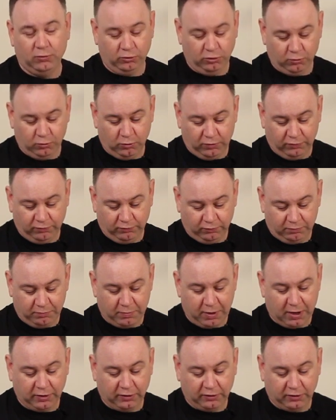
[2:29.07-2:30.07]
you would
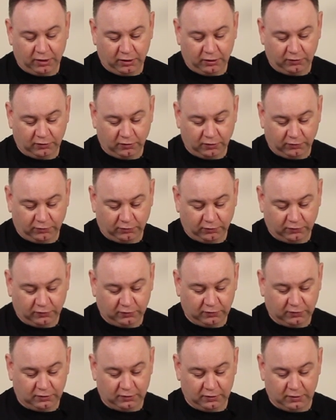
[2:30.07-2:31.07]
barely tell the
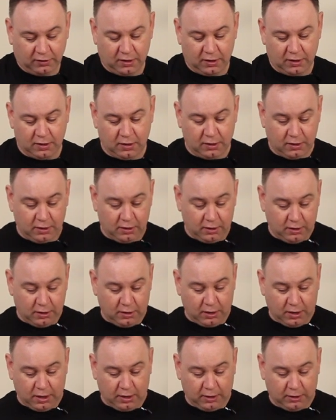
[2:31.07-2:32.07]
difference.
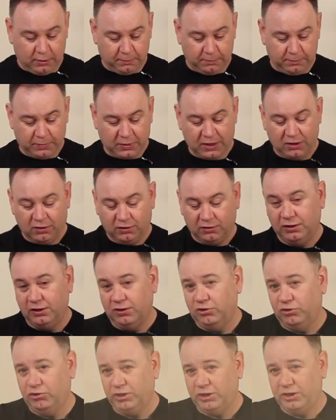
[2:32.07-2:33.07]
They're a
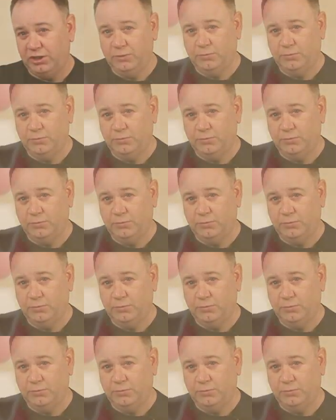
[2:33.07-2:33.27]
little tricky